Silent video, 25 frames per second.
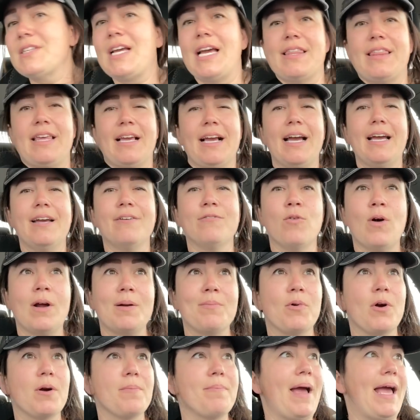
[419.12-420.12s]
I think I have one
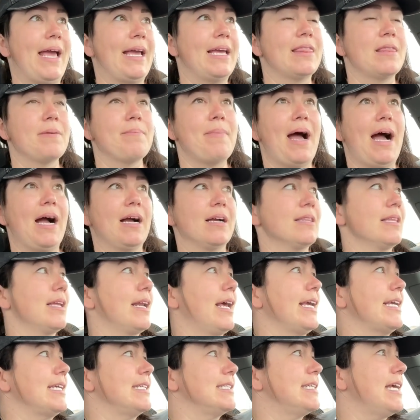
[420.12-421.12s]
more bag in the back that
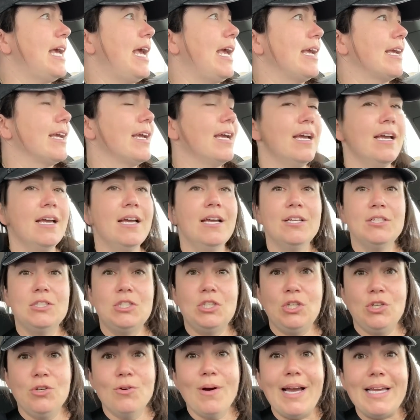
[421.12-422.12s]
I can take.
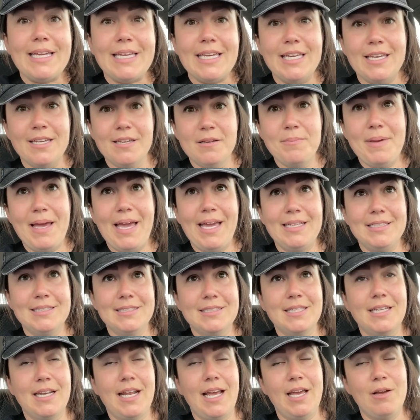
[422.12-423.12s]
Two IKEA bags
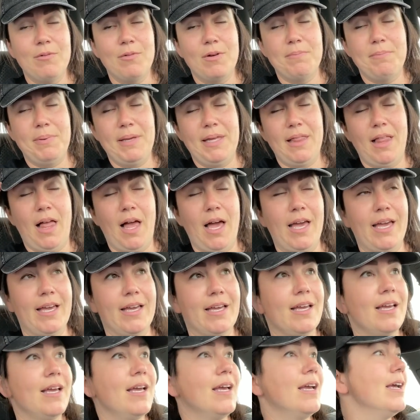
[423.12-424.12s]
today would be
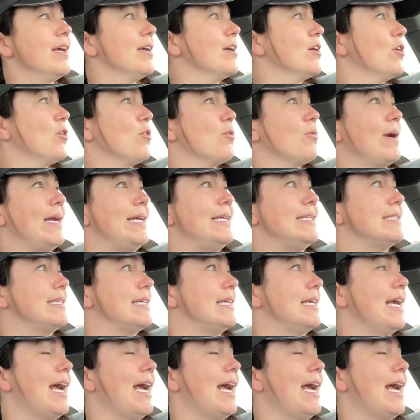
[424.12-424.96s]
like crazy,